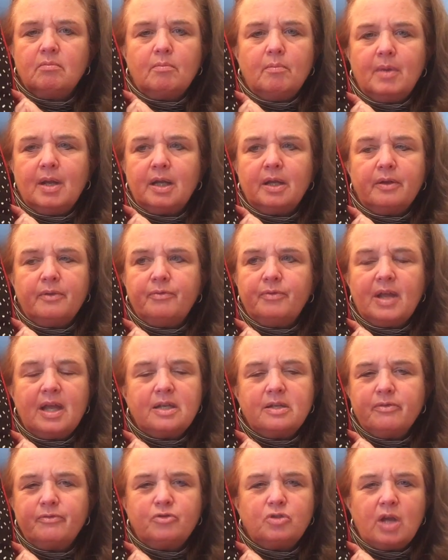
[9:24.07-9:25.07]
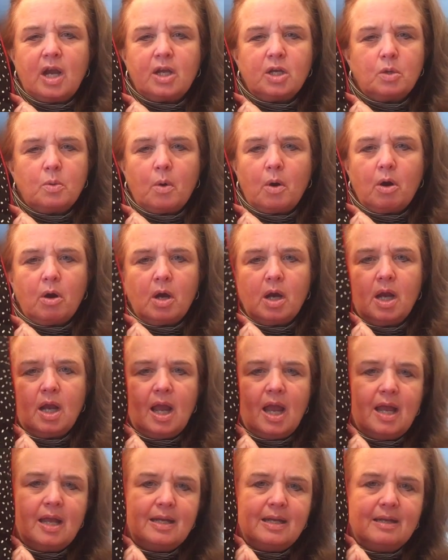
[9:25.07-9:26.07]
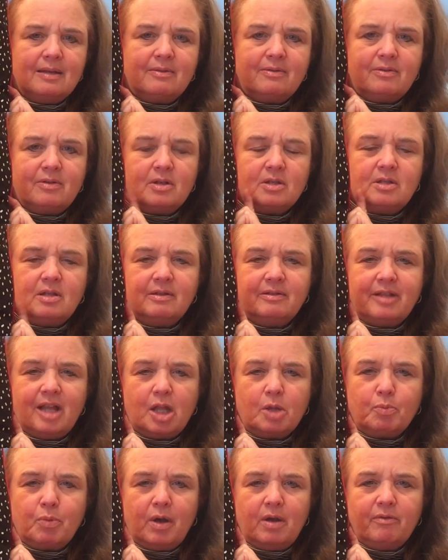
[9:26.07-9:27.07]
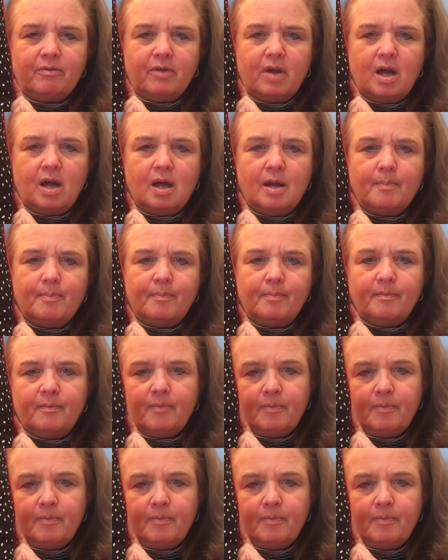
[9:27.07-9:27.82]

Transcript: middle of end of January and it's to celebrate um,